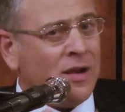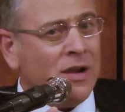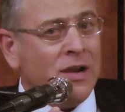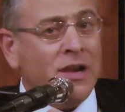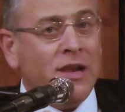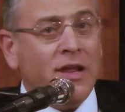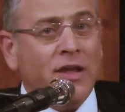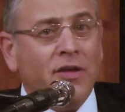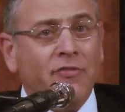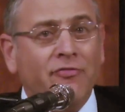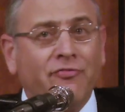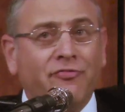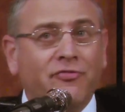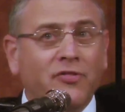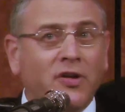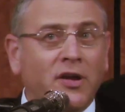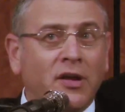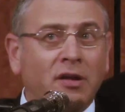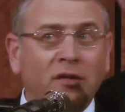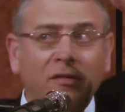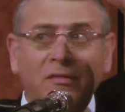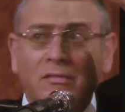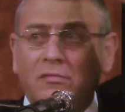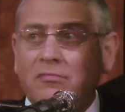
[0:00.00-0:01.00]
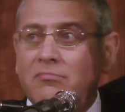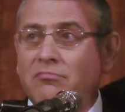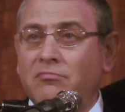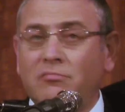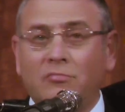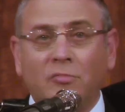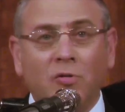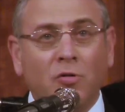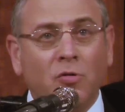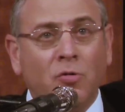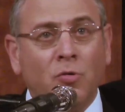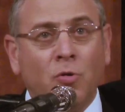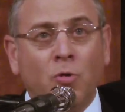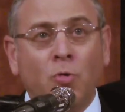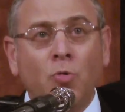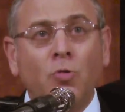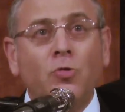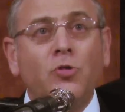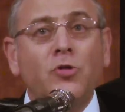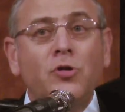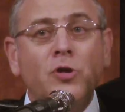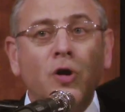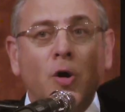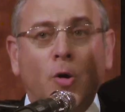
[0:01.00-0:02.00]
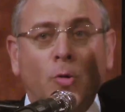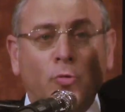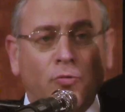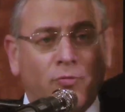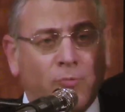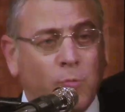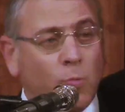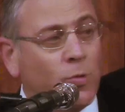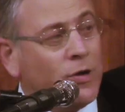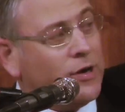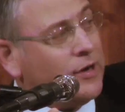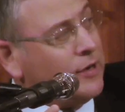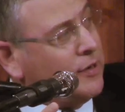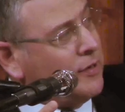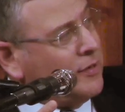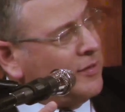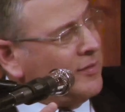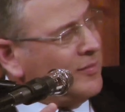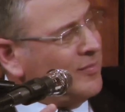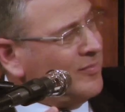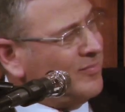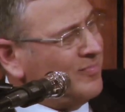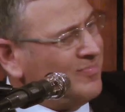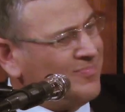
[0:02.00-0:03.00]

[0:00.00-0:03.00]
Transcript: live in who knows where.